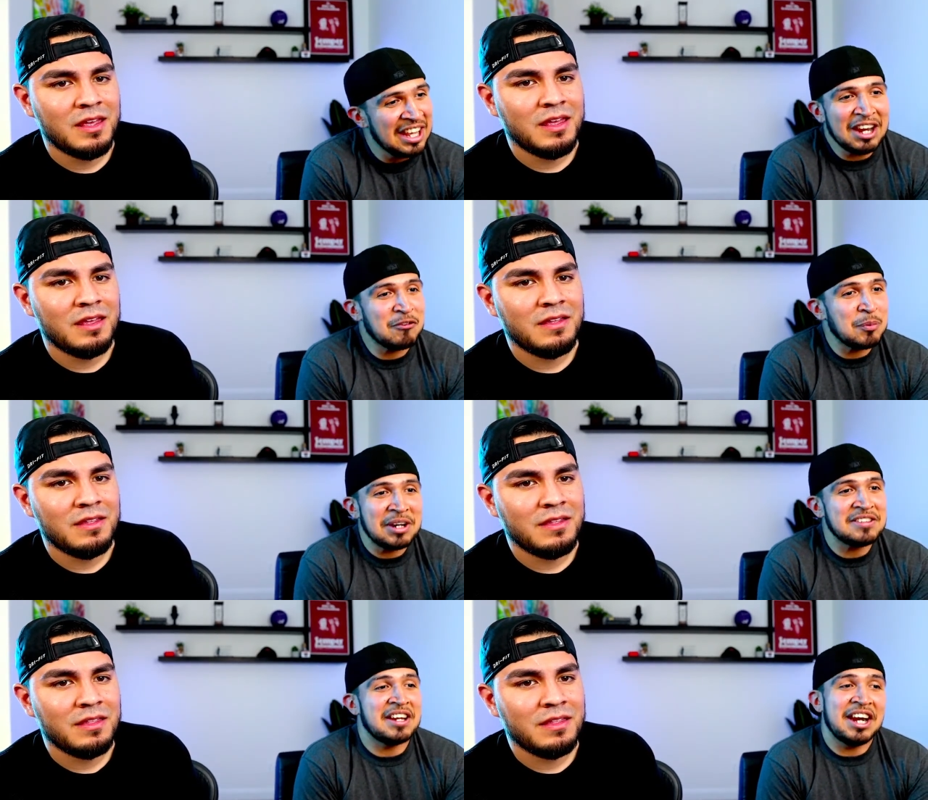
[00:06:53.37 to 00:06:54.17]
Speaker 1: everybody's
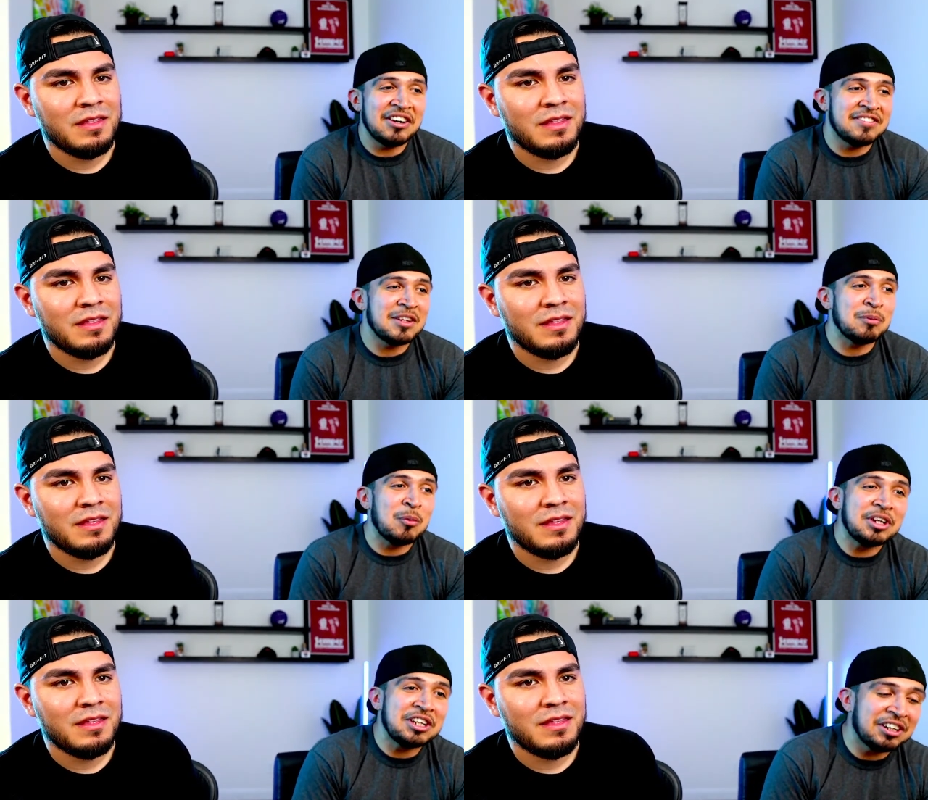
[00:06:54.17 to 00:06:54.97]
a heretic, but when
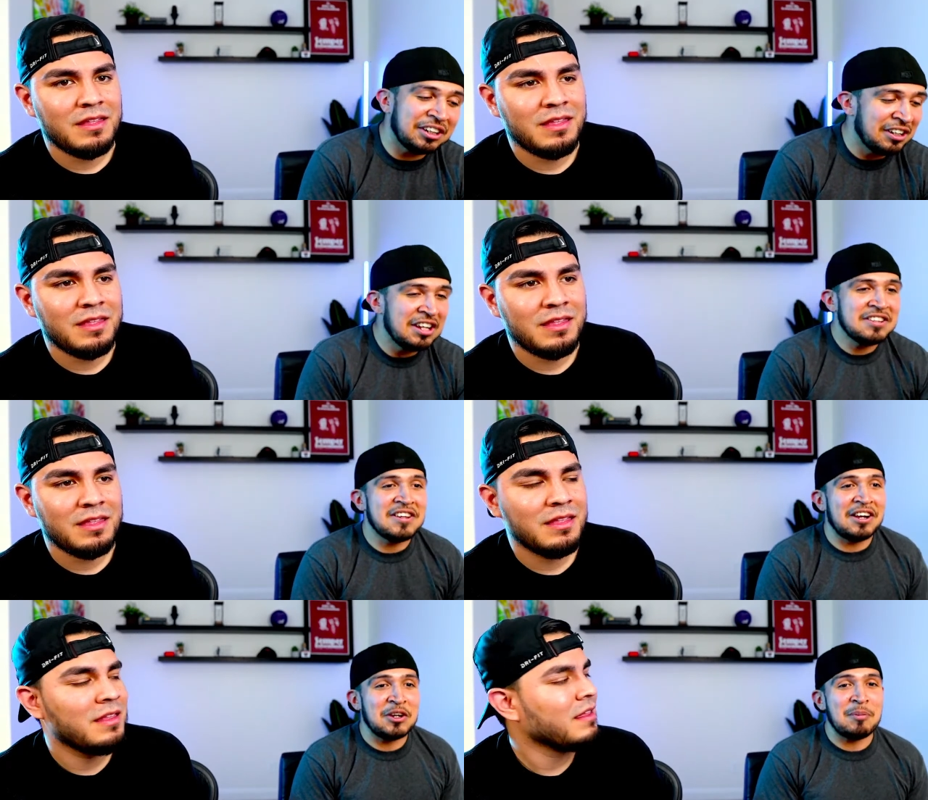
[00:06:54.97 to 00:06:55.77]
you're
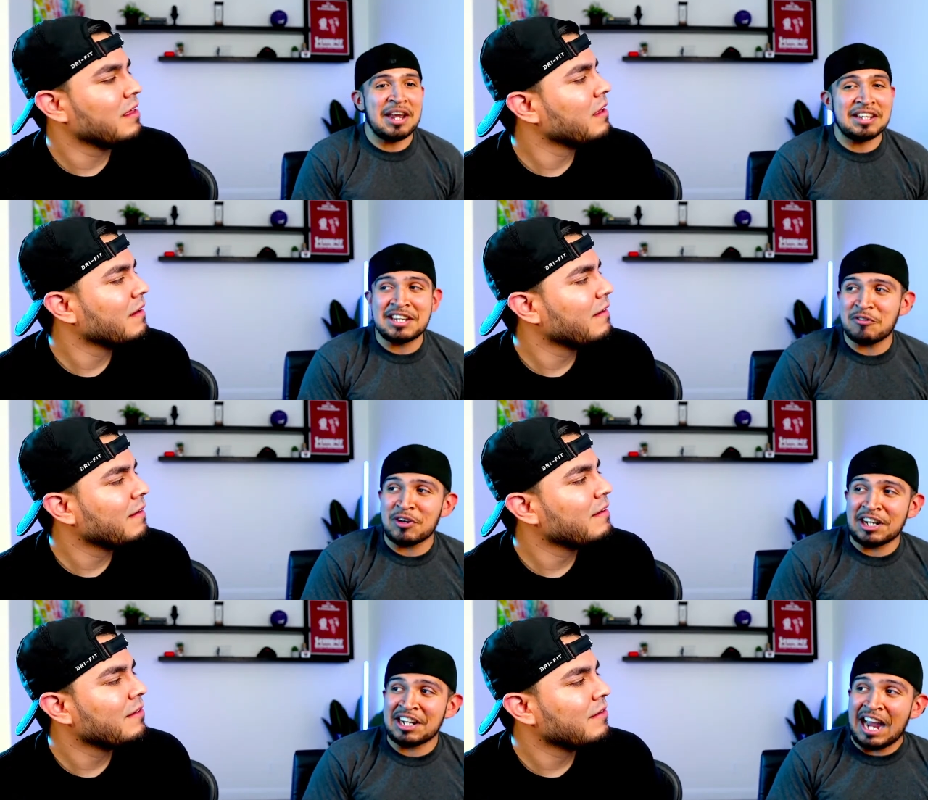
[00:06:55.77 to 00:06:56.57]
talking about a
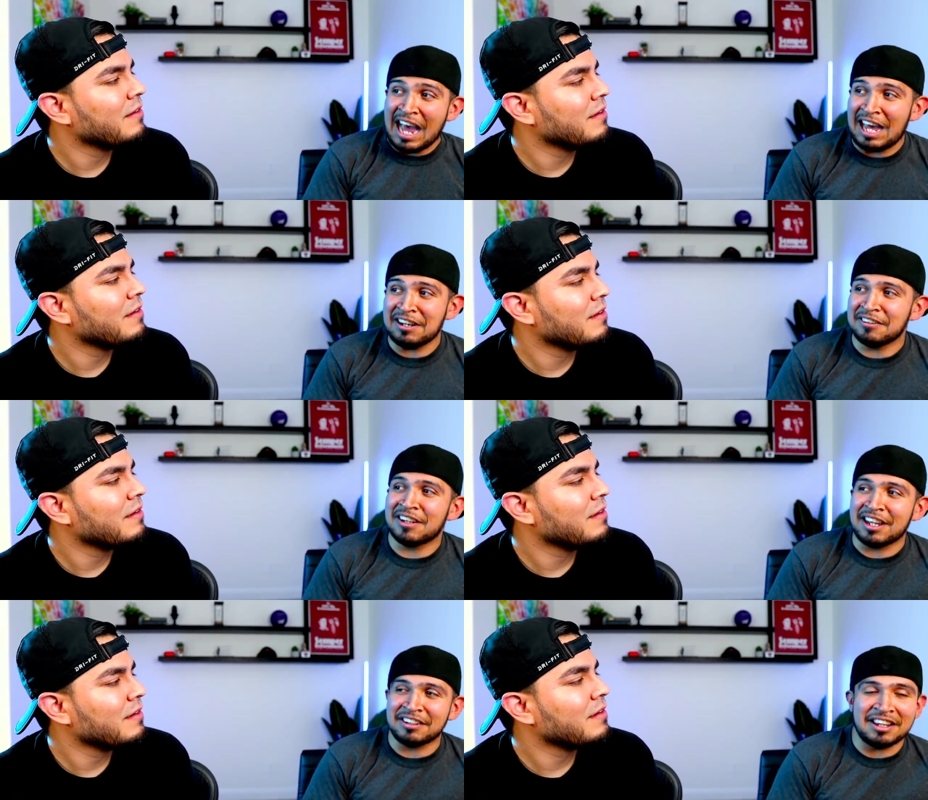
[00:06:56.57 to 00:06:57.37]
different God, like,
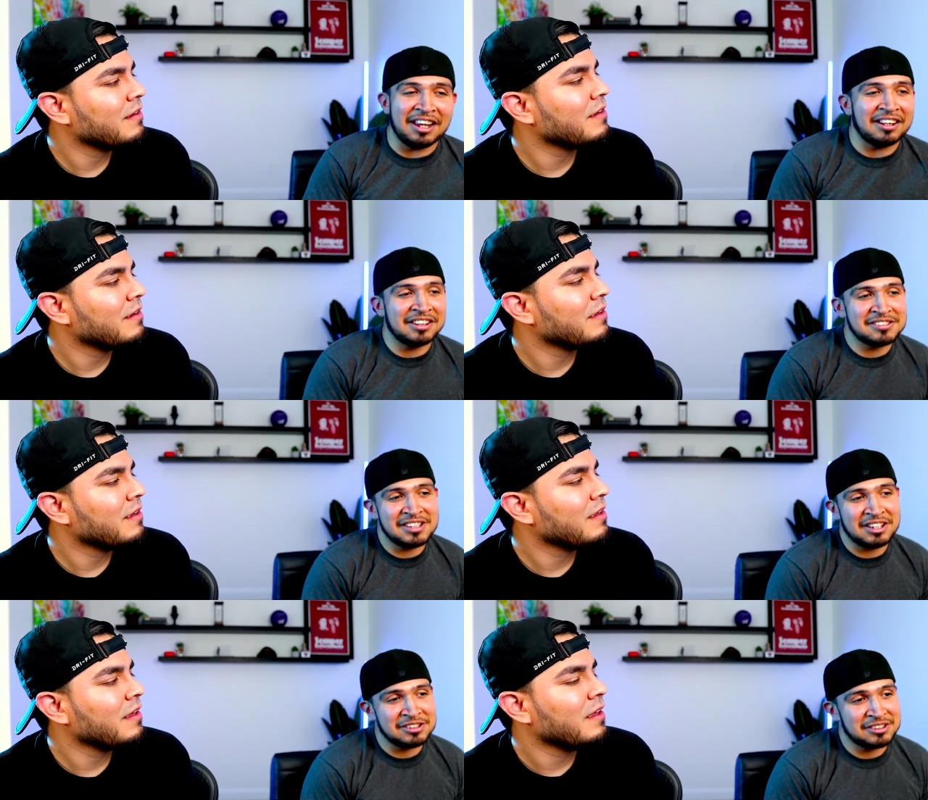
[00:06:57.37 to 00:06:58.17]
yeah, that's
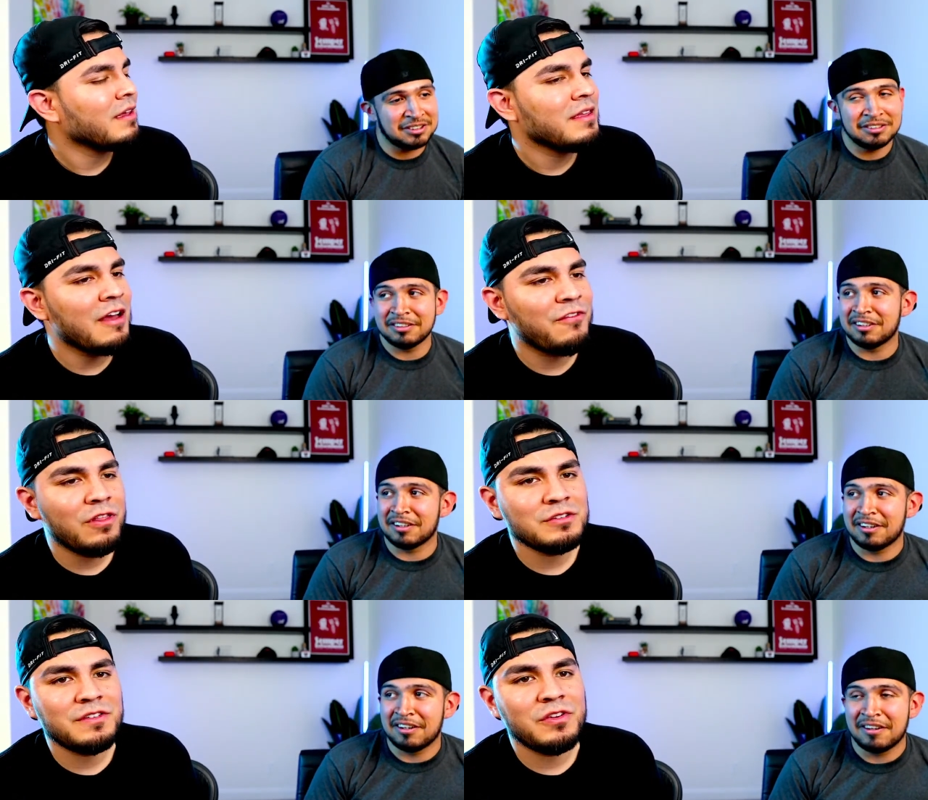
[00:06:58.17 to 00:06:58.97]
heresy. Yeah, for
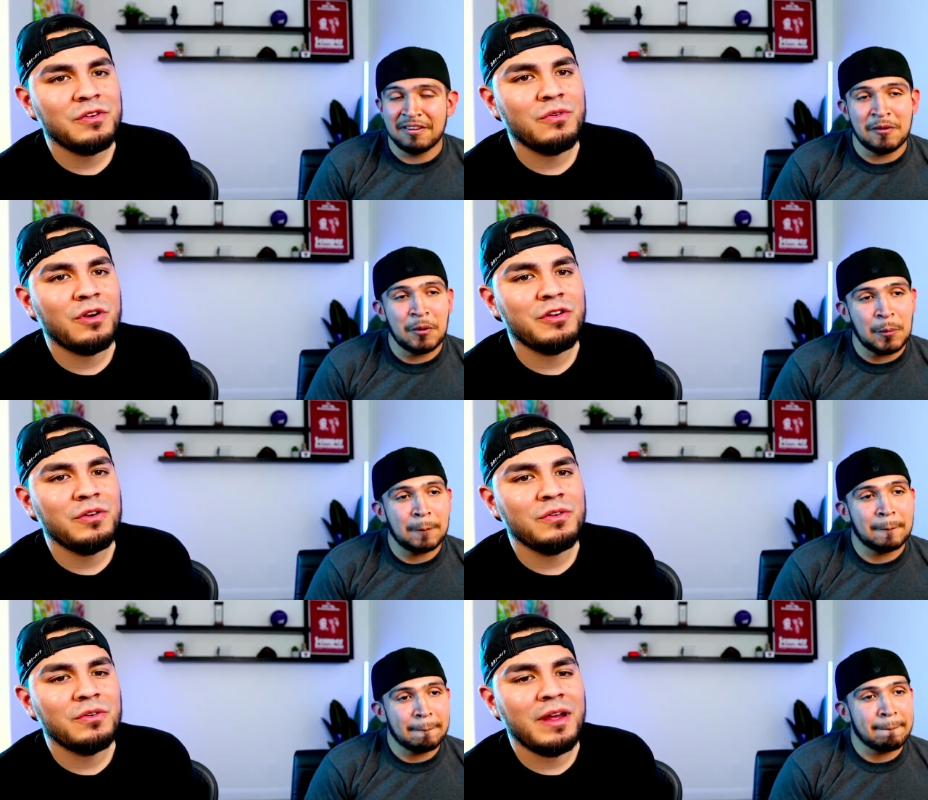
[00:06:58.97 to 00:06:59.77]
those of you who are
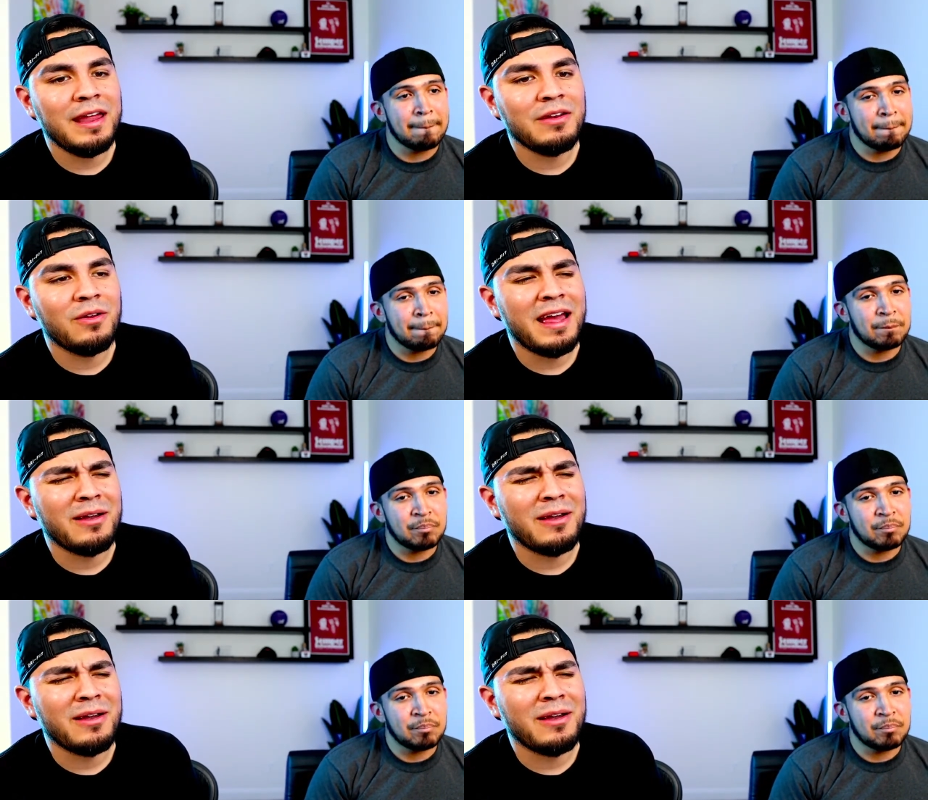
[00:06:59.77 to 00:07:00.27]
new and you're like,